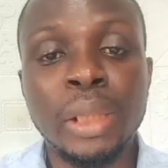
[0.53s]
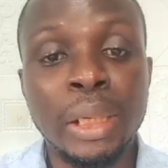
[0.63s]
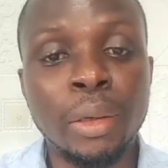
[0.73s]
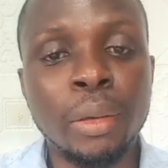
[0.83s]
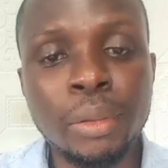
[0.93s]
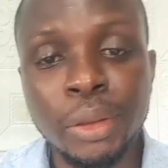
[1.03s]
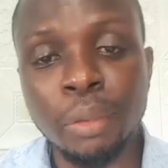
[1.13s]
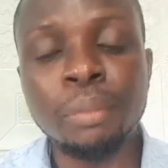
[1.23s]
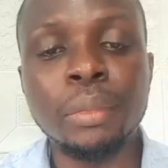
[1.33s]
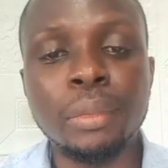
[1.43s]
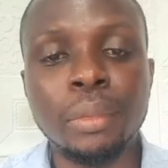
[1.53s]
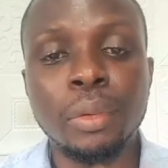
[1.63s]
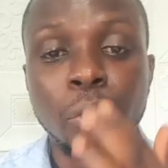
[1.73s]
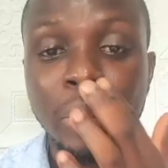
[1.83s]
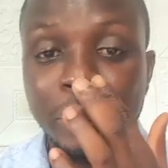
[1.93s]
Hello, so
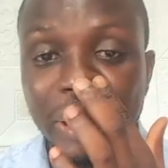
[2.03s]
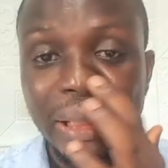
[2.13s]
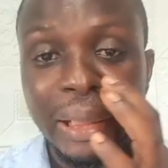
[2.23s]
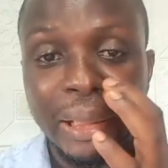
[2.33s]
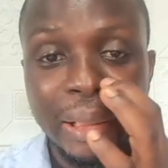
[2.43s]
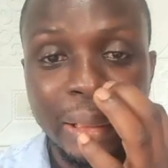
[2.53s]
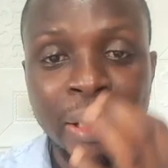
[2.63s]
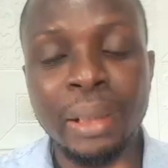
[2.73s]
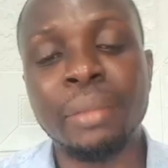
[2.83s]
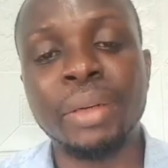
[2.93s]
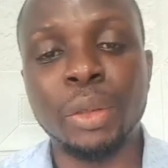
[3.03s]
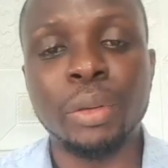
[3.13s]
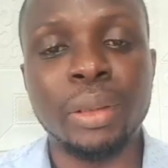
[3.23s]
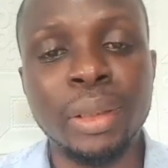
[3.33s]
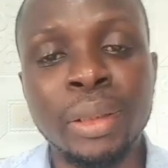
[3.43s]
Williams Adelega here, and very
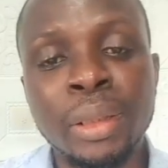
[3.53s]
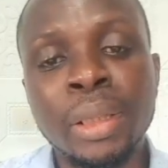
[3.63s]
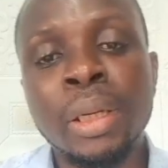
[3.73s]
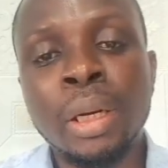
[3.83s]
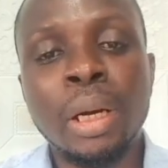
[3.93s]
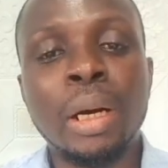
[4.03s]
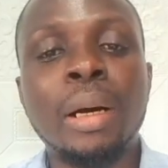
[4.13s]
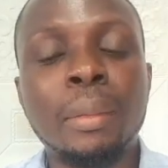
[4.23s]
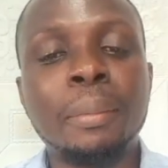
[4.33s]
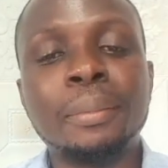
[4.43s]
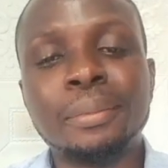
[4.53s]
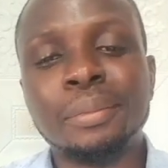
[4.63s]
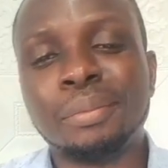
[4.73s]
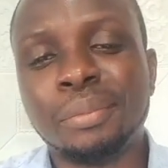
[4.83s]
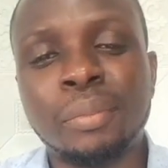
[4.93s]
quickly,
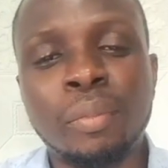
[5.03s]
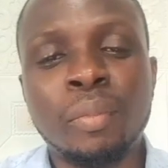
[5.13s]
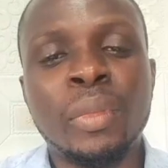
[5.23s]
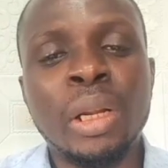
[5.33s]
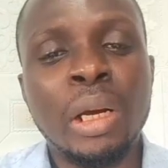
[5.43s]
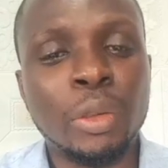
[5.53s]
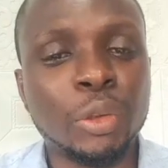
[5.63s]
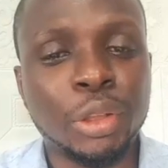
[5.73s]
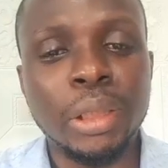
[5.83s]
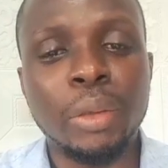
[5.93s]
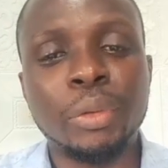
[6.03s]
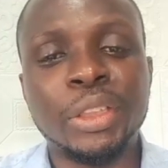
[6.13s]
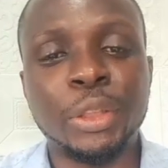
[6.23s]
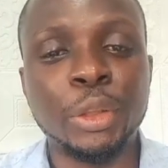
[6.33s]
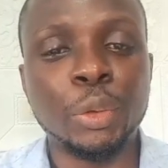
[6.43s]
um, I want to share
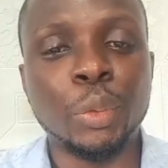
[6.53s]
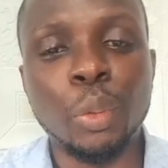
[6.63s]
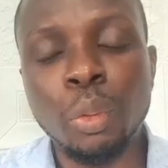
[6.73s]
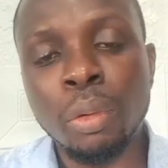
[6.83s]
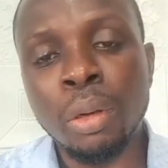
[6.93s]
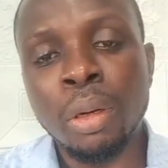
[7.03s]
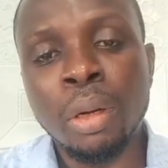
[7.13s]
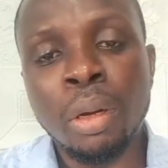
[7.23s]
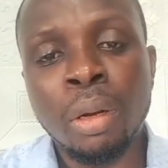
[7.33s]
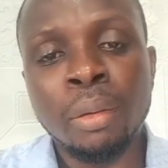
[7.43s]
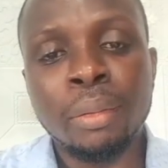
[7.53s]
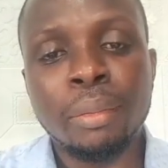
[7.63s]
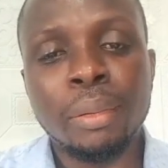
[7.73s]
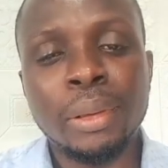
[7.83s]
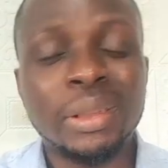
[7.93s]
with you
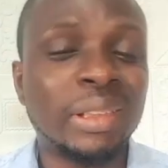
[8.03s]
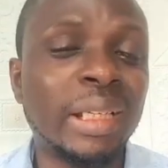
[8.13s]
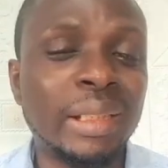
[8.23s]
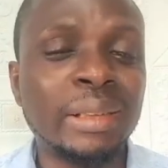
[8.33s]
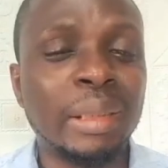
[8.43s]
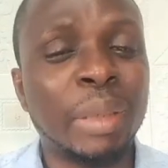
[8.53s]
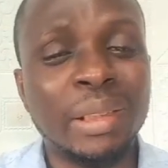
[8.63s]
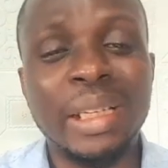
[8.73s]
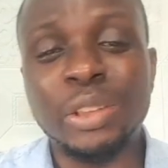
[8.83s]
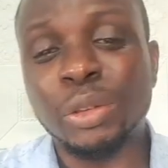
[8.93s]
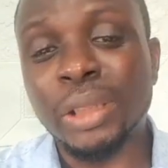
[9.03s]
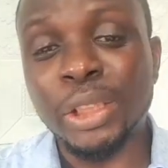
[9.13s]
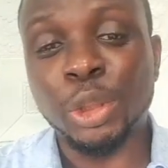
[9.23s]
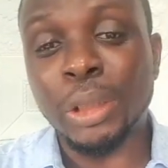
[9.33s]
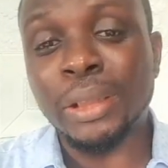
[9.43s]
9 to
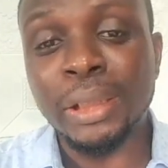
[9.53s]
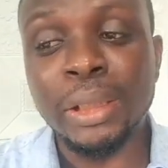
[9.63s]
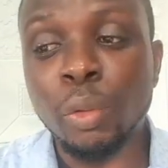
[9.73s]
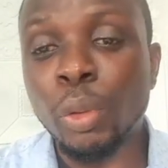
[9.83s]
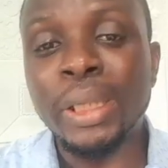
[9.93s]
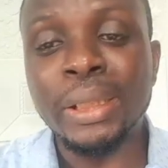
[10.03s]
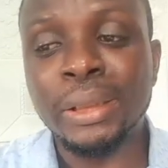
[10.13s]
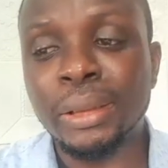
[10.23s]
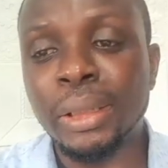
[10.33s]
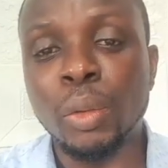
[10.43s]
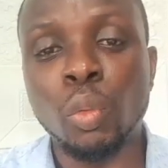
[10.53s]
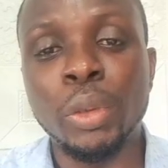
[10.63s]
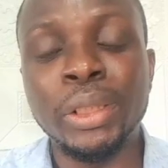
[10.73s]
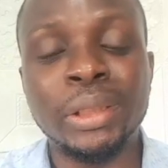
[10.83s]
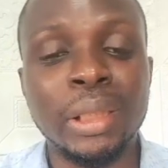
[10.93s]
10 strategic ways in
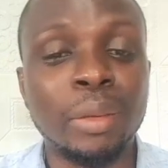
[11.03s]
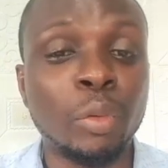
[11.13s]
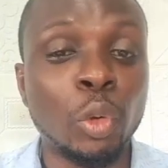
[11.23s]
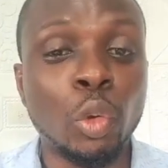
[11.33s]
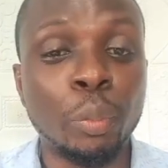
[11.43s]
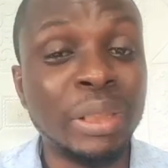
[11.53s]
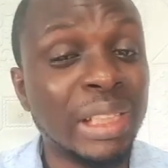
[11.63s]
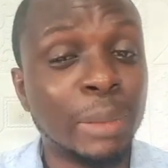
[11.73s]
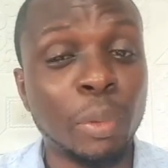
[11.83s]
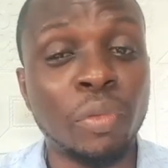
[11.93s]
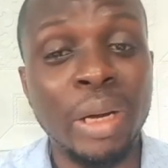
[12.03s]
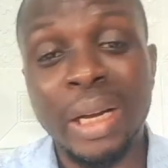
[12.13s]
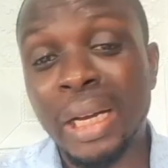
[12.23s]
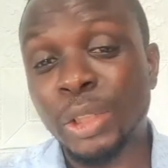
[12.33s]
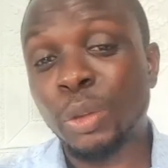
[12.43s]
which Google Business Profile
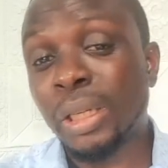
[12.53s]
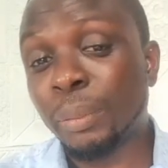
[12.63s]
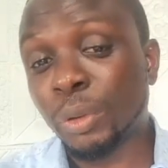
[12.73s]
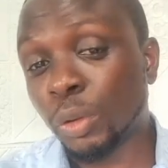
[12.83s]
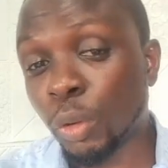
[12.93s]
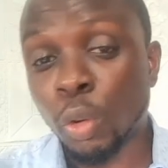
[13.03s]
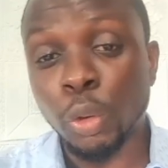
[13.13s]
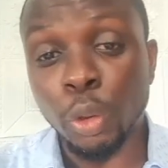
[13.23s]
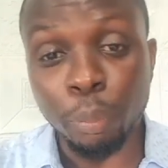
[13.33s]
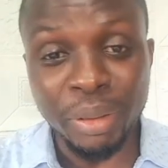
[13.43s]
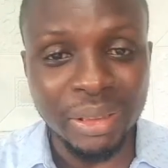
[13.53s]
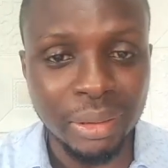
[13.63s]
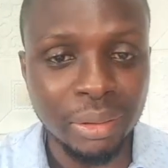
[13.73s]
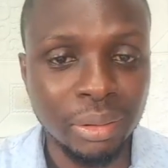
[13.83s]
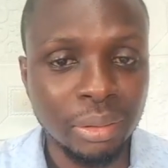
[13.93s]
can actually help you to grow your
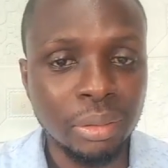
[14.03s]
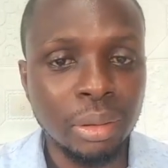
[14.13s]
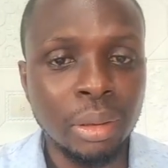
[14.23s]
business.